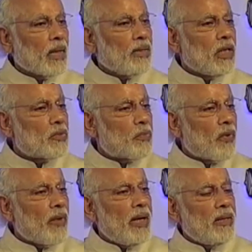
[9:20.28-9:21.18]
This
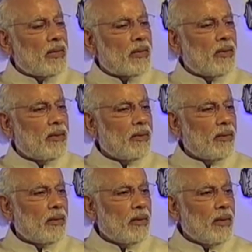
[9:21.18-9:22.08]
provides
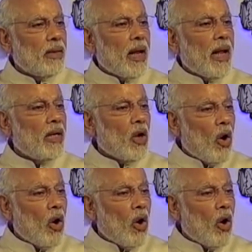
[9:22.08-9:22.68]
an